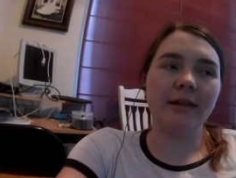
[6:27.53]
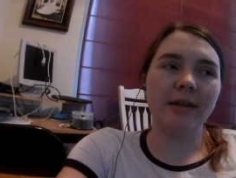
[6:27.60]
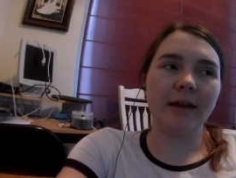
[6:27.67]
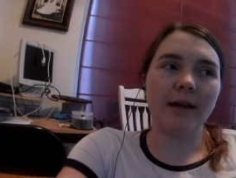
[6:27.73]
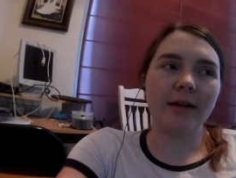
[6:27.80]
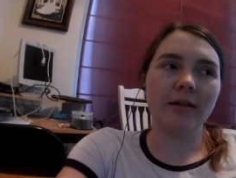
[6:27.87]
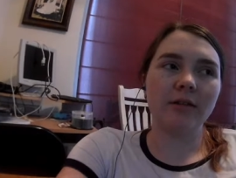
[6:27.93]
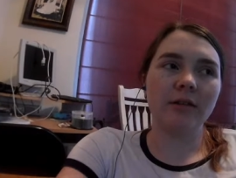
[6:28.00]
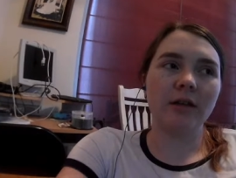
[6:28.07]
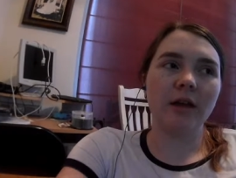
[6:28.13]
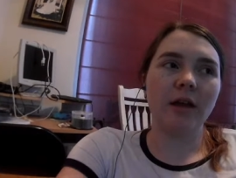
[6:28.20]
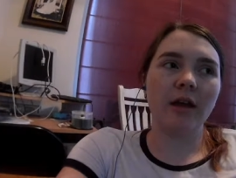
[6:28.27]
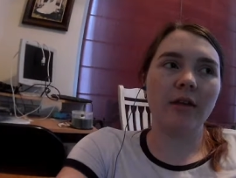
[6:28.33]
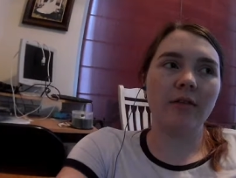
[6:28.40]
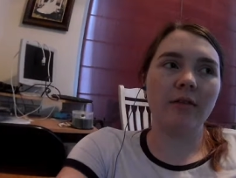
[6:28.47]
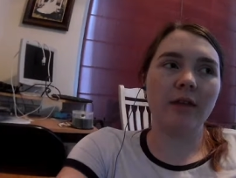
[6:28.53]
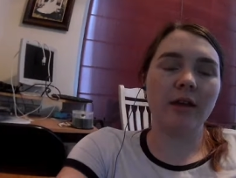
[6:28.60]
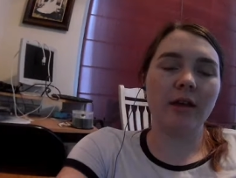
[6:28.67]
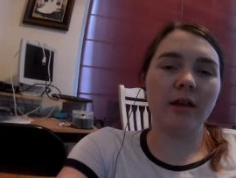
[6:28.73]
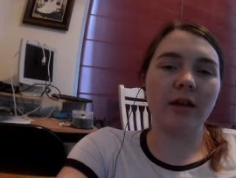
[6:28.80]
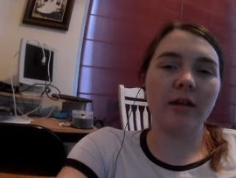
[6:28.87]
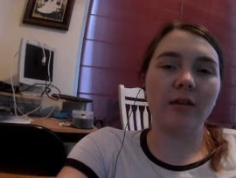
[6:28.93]
yeah. And
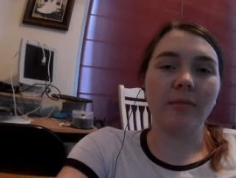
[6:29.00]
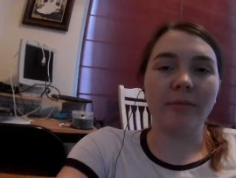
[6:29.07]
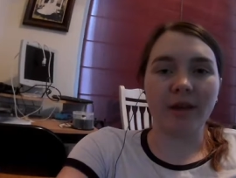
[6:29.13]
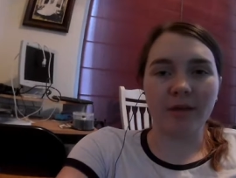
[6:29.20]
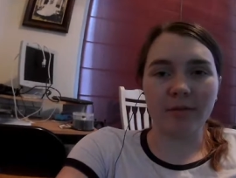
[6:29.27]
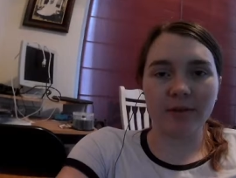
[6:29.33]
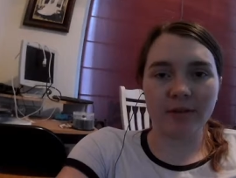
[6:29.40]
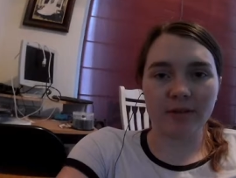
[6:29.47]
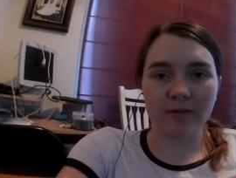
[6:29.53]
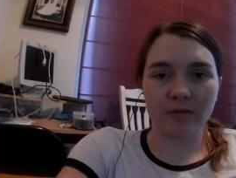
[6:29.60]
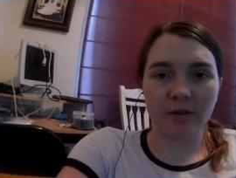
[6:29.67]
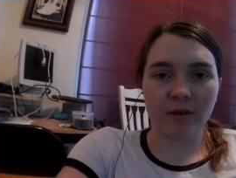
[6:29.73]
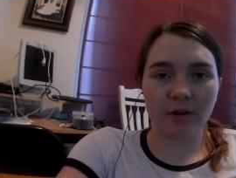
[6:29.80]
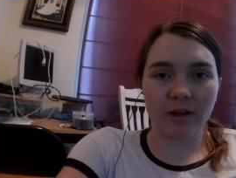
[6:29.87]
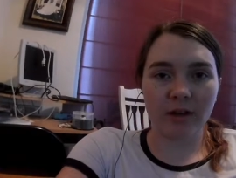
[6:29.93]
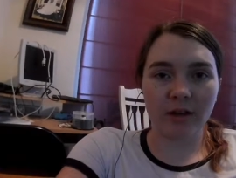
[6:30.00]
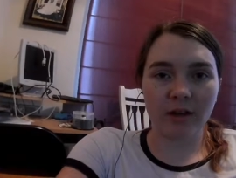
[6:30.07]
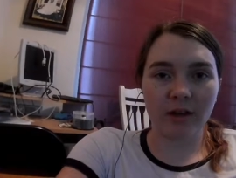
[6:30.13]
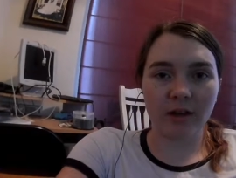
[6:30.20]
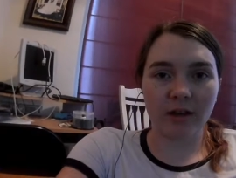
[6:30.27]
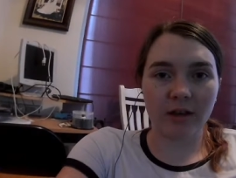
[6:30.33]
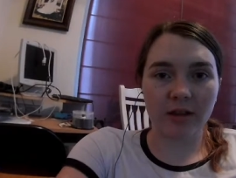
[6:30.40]
then the baby's floating
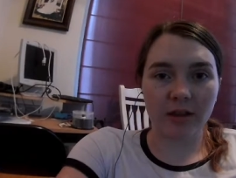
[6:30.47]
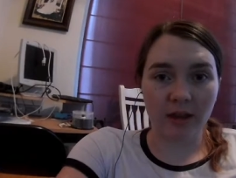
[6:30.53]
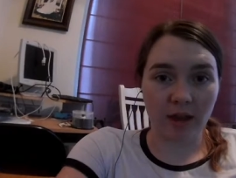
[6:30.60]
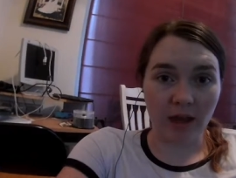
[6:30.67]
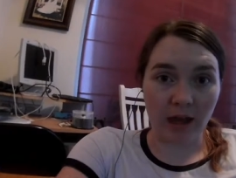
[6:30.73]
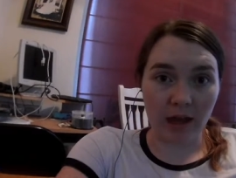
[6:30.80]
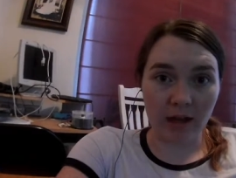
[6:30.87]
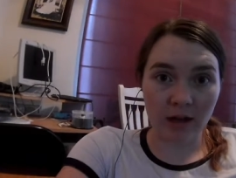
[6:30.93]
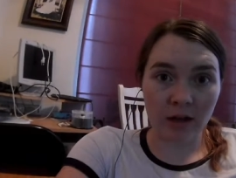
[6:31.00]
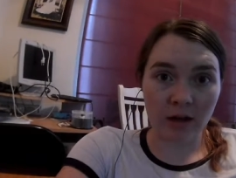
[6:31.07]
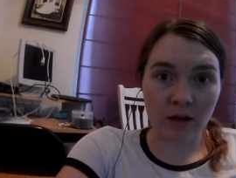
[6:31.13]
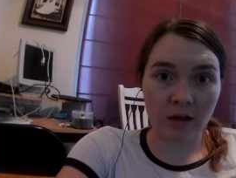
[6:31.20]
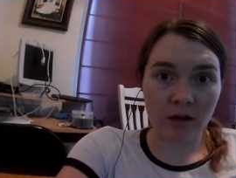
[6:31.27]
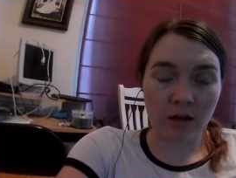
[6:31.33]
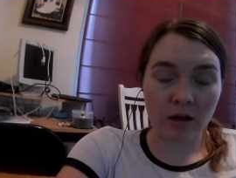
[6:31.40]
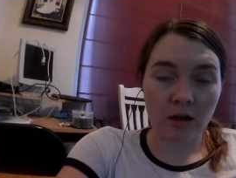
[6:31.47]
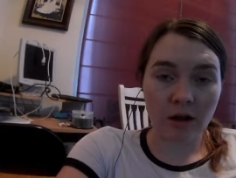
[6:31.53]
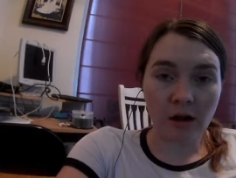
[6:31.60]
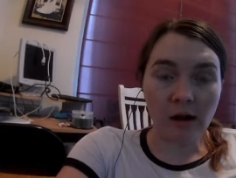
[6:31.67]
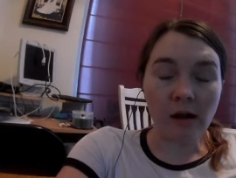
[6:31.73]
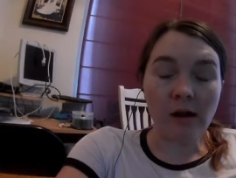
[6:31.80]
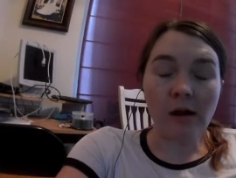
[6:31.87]
at the end.
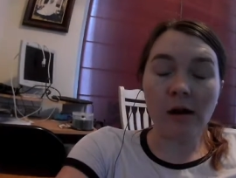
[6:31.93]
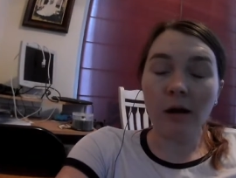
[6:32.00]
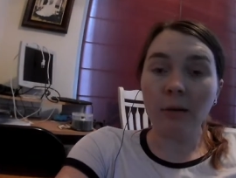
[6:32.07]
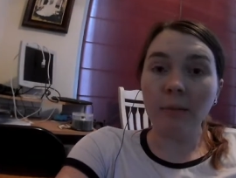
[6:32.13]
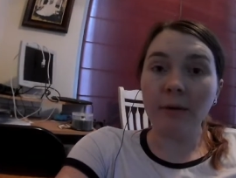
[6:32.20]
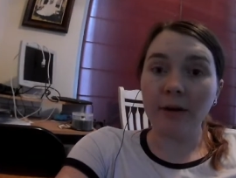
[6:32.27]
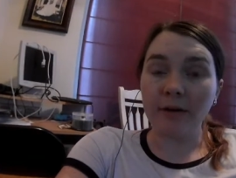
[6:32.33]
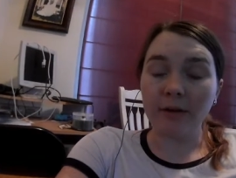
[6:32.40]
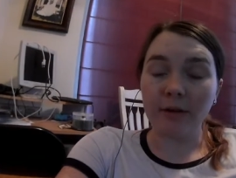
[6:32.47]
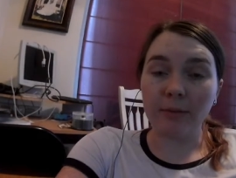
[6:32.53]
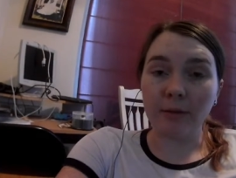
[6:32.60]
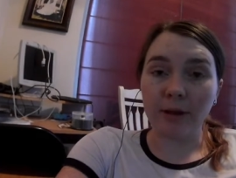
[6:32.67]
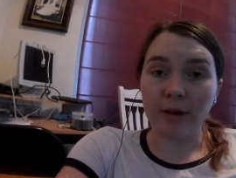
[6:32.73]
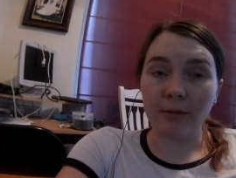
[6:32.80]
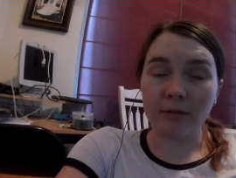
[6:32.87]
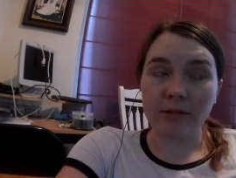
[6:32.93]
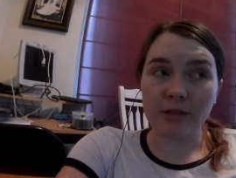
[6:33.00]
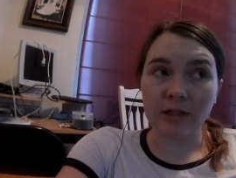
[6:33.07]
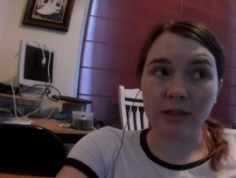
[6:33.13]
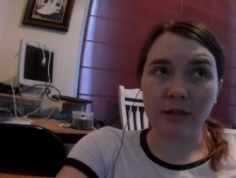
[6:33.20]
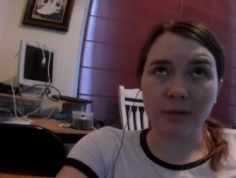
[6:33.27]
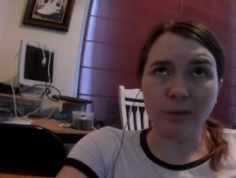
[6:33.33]
Apparently Betty was
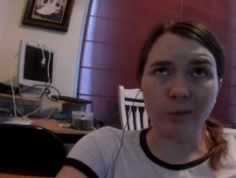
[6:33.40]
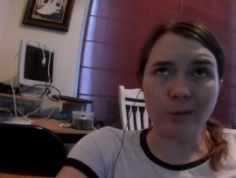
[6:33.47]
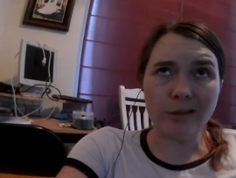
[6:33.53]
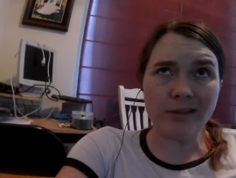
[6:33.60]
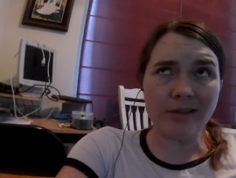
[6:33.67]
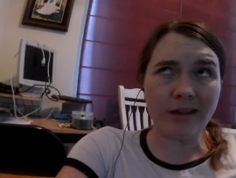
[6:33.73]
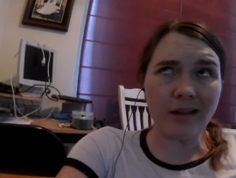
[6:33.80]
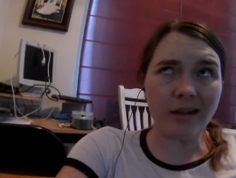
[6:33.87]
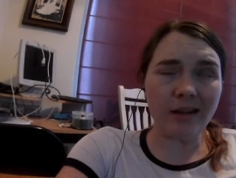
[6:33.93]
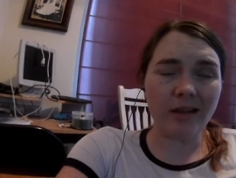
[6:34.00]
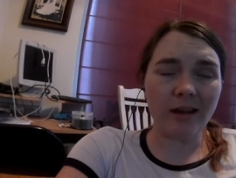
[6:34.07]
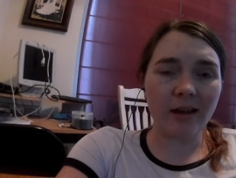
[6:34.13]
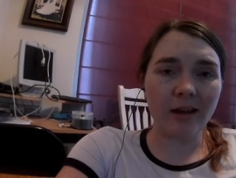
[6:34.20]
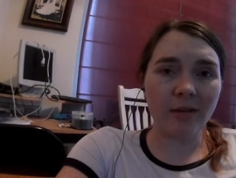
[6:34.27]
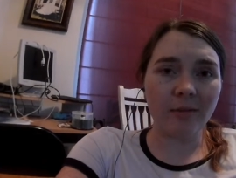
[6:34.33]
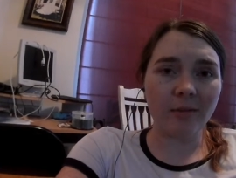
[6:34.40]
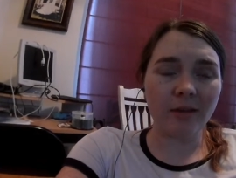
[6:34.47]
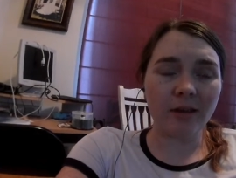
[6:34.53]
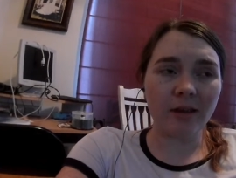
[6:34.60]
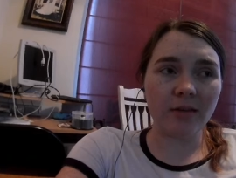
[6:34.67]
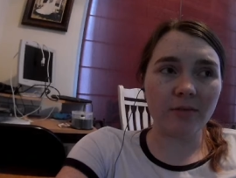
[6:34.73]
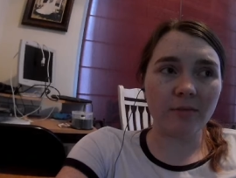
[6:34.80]
like hallucinating that, I
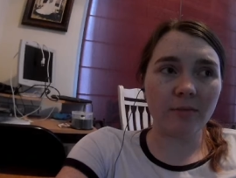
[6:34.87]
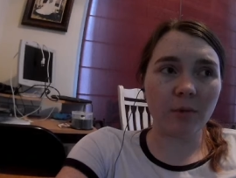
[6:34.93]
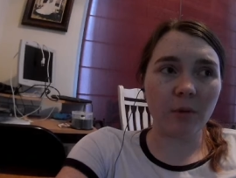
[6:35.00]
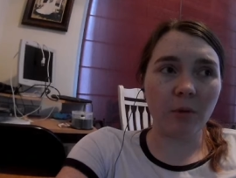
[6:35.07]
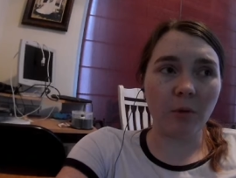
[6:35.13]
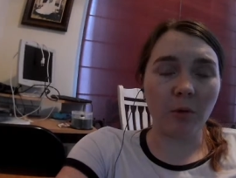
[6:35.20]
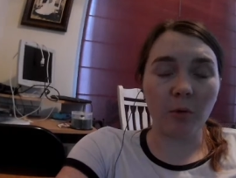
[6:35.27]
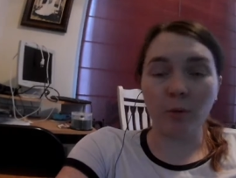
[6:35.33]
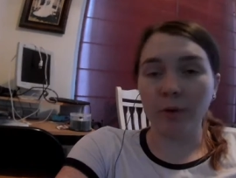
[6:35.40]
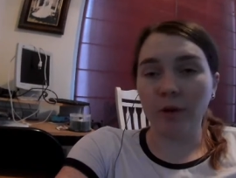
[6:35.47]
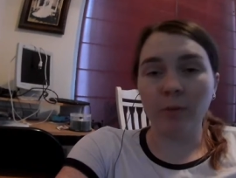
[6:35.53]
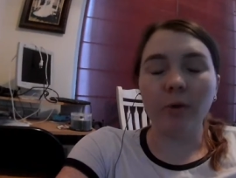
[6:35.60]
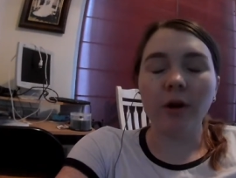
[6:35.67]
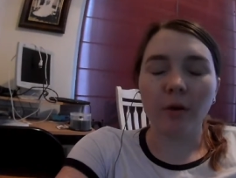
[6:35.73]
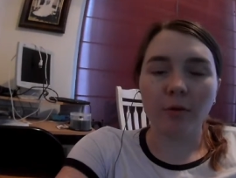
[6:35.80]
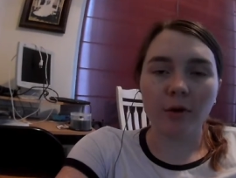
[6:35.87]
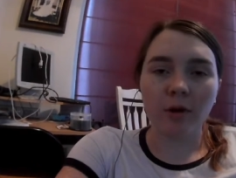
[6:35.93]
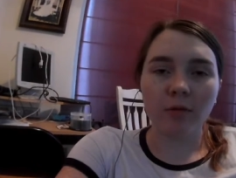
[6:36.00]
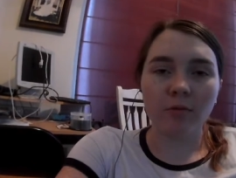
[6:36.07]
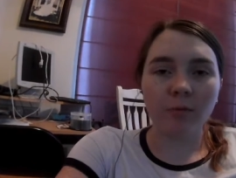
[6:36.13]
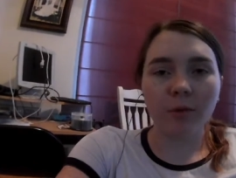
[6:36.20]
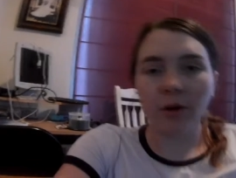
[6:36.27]
believe. Or we, we don't
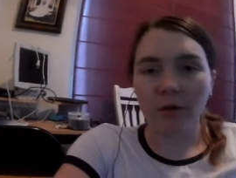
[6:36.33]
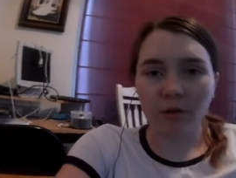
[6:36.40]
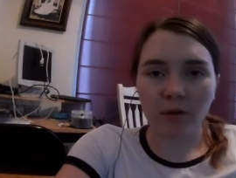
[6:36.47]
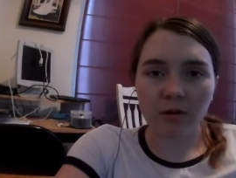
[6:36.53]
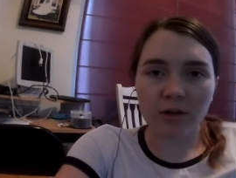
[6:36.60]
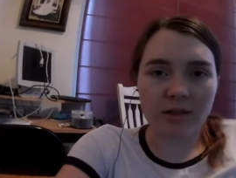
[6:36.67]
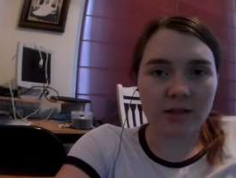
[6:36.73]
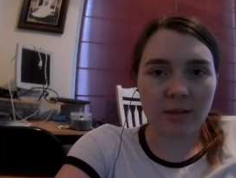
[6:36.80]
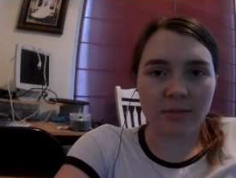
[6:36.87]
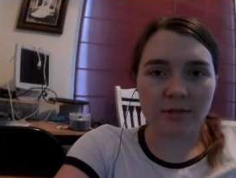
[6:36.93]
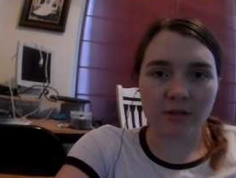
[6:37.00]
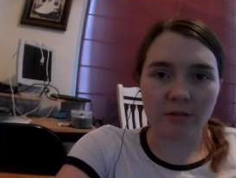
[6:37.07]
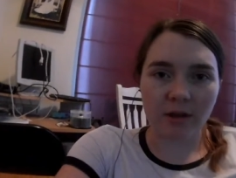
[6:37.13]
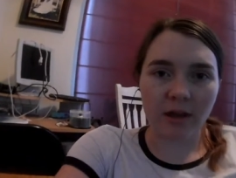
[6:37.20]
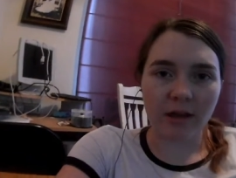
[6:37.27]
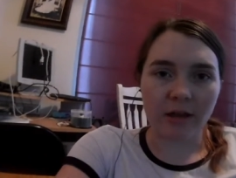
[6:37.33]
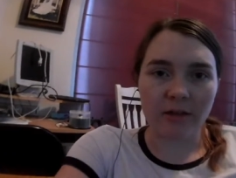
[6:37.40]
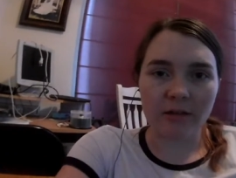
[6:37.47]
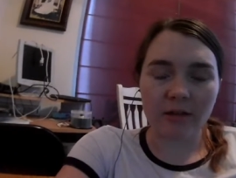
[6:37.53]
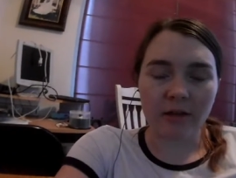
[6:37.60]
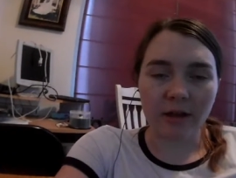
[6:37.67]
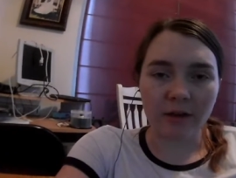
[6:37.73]
know. We don't know because the episode
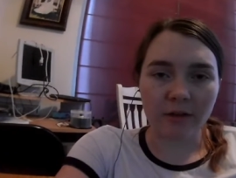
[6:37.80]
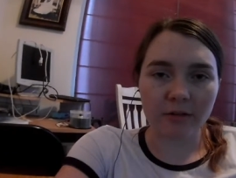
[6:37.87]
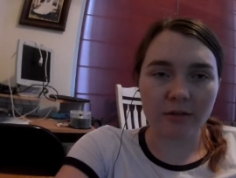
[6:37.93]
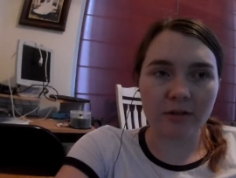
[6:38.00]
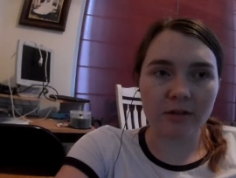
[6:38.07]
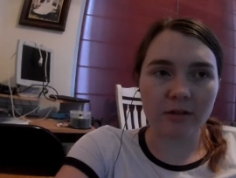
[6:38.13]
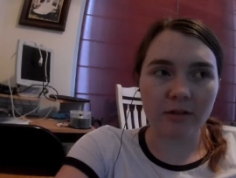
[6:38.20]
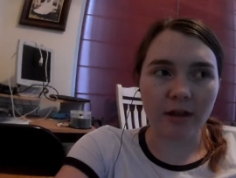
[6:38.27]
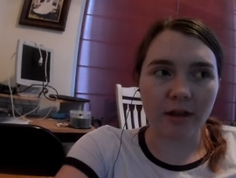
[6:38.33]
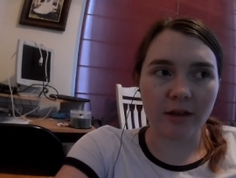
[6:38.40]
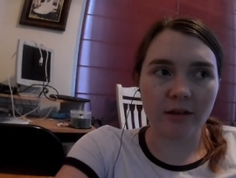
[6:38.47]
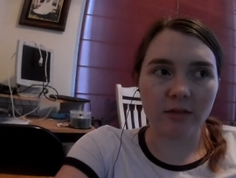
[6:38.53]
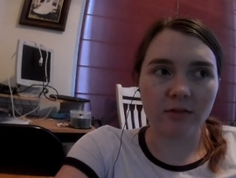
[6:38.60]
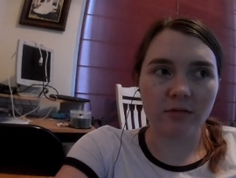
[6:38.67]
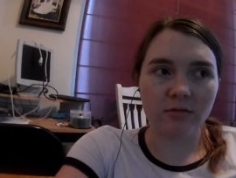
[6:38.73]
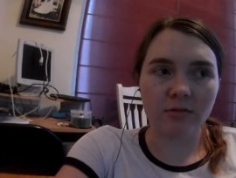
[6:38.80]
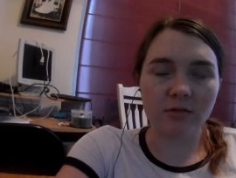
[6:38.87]
end airs like